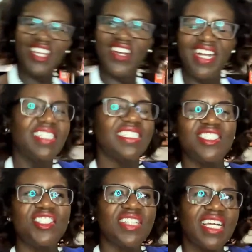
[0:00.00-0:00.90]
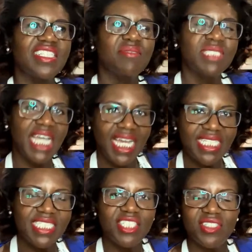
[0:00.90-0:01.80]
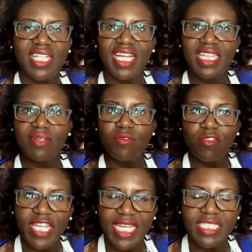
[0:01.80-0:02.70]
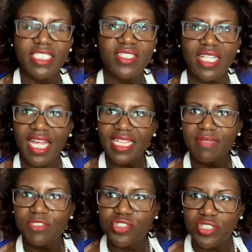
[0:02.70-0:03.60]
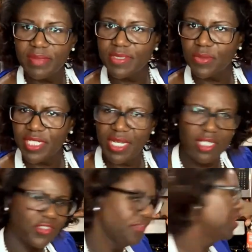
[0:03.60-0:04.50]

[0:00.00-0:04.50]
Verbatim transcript: like your onions? Do you like them diced? Do you like them ringed? Do you like them strips? What do y'all